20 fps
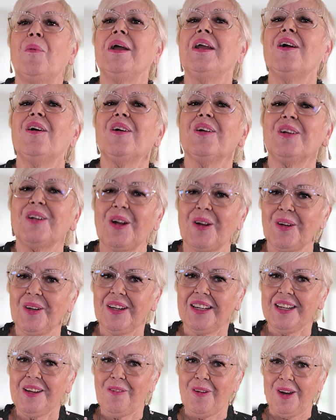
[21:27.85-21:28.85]
We are
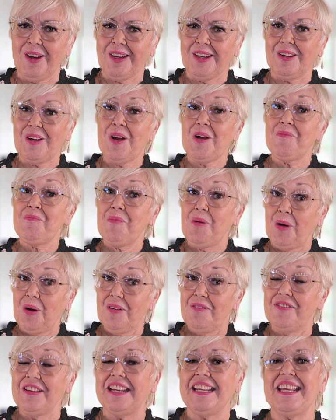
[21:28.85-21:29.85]
currently working on
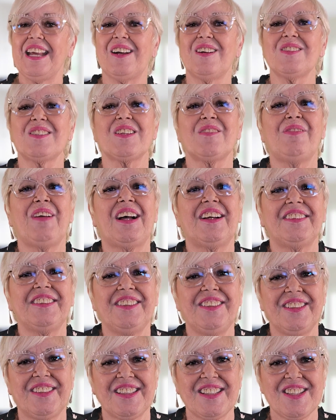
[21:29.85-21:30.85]
more videos about
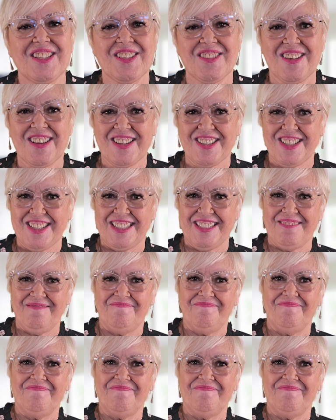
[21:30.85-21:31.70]
new construction.